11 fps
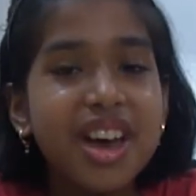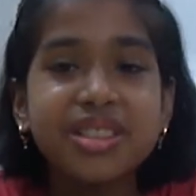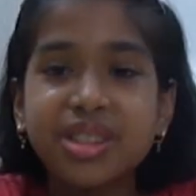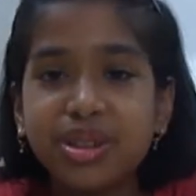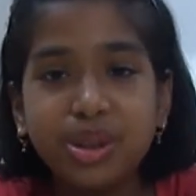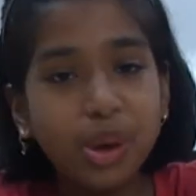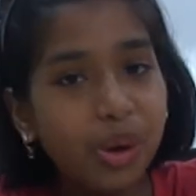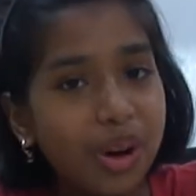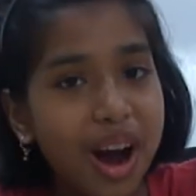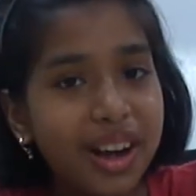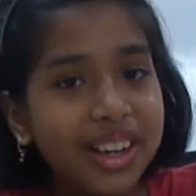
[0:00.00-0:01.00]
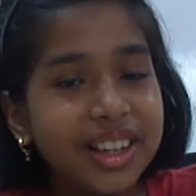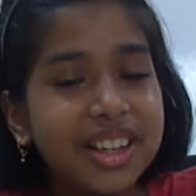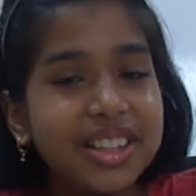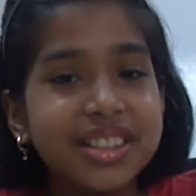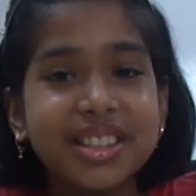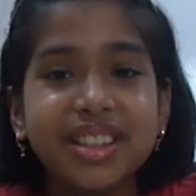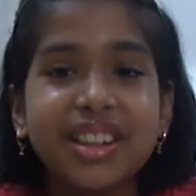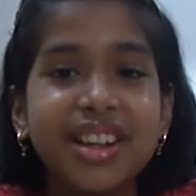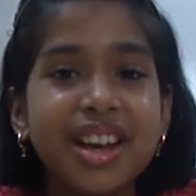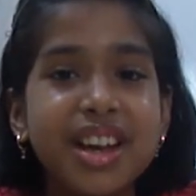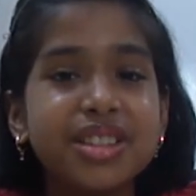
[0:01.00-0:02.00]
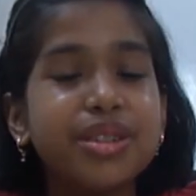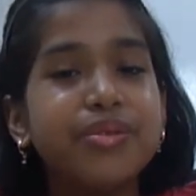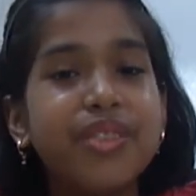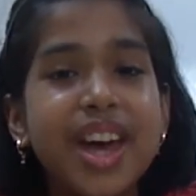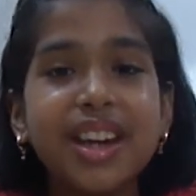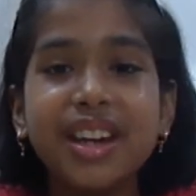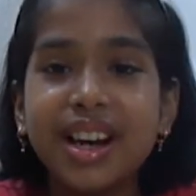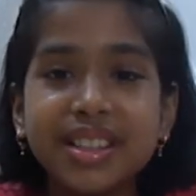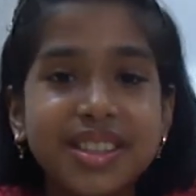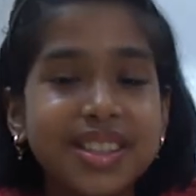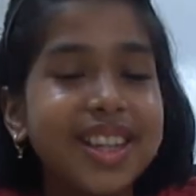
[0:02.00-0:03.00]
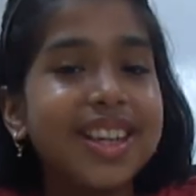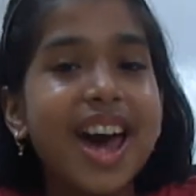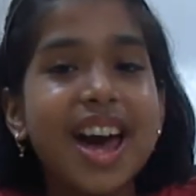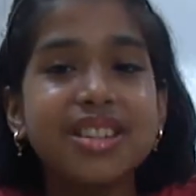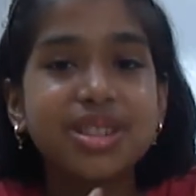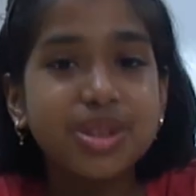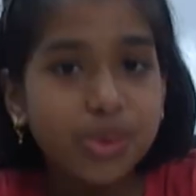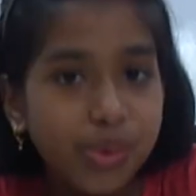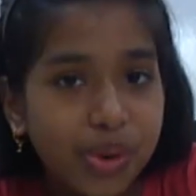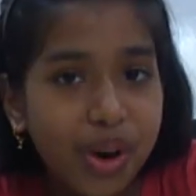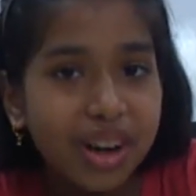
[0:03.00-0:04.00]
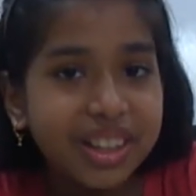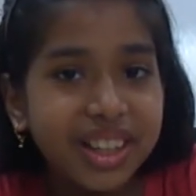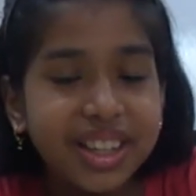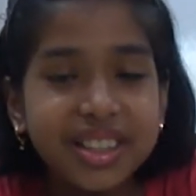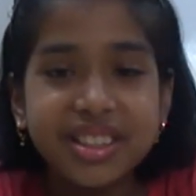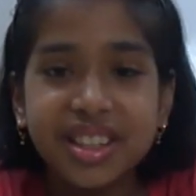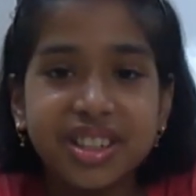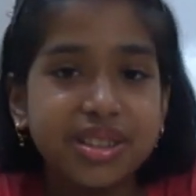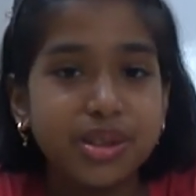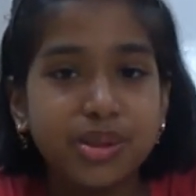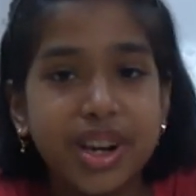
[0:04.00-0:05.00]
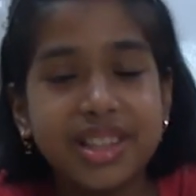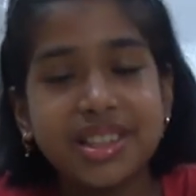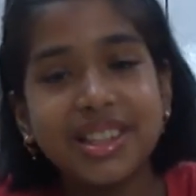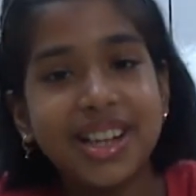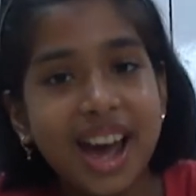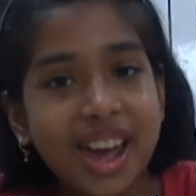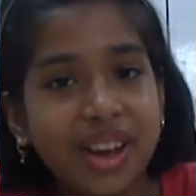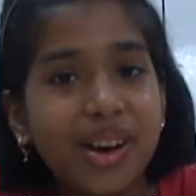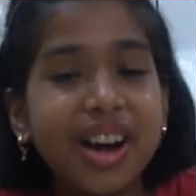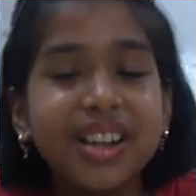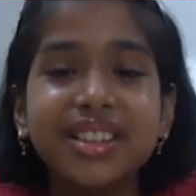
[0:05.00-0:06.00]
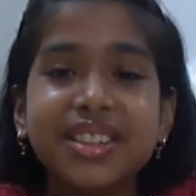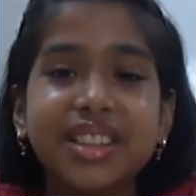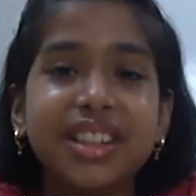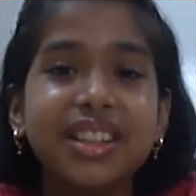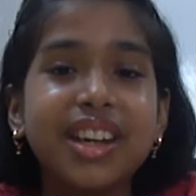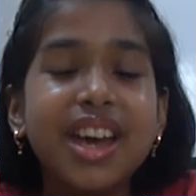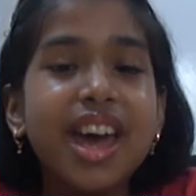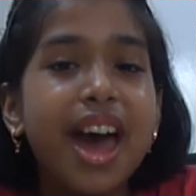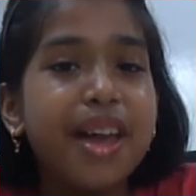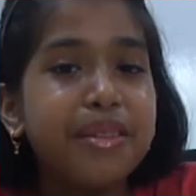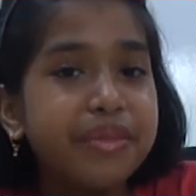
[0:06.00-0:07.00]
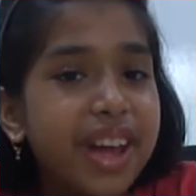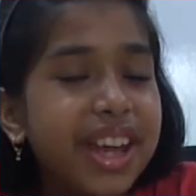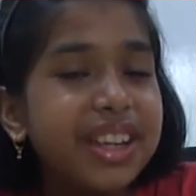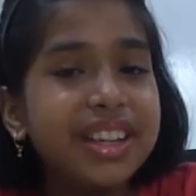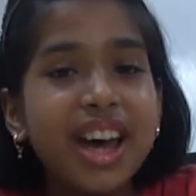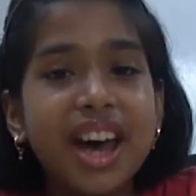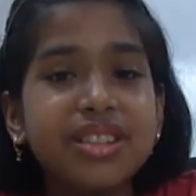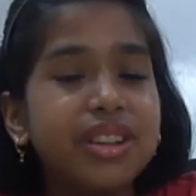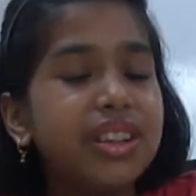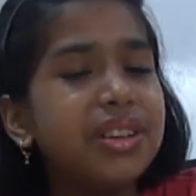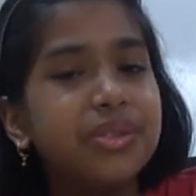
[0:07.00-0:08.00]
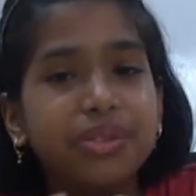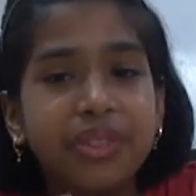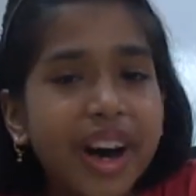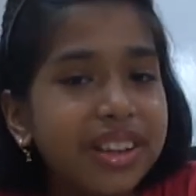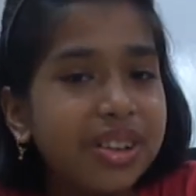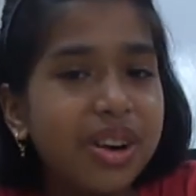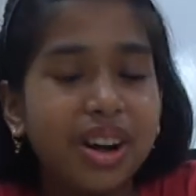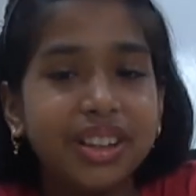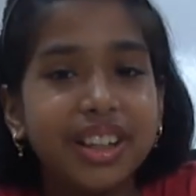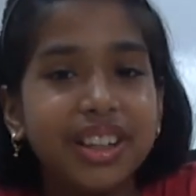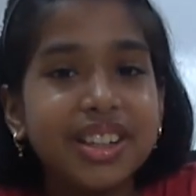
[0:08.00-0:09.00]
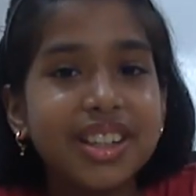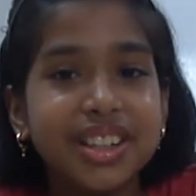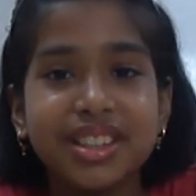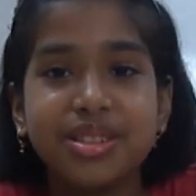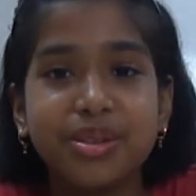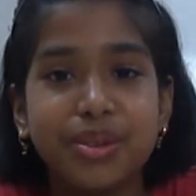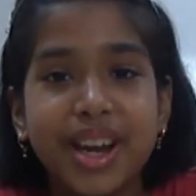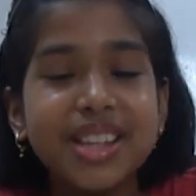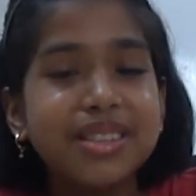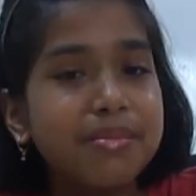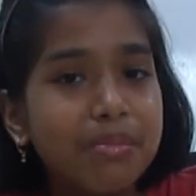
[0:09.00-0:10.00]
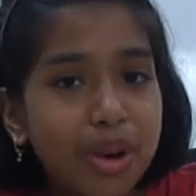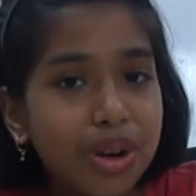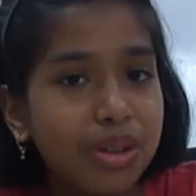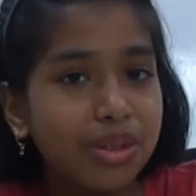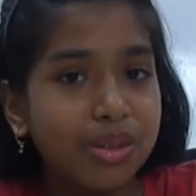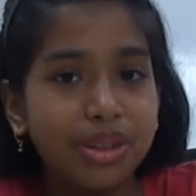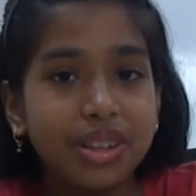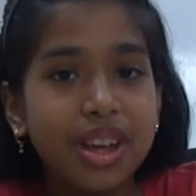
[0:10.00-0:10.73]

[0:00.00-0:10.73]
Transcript: So two cotyledons. So when a seed has two cotyledons, it is known as the dicot seed, and when it has only one cotyledon, it is known as monocot.